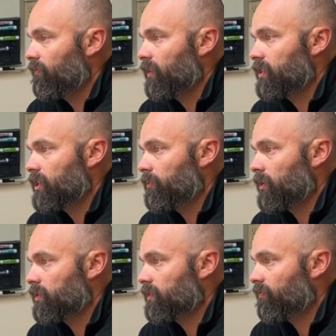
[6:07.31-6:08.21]
finish up
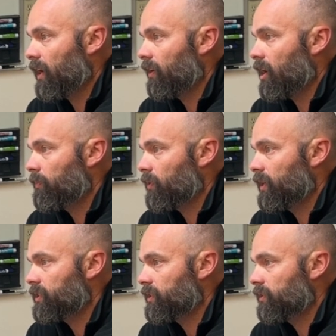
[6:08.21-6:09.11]
those firing
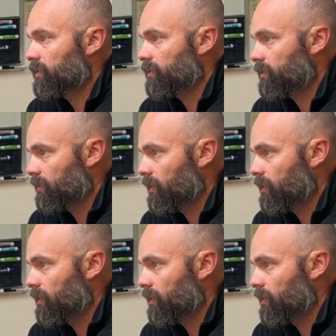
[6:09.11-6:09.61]
operations,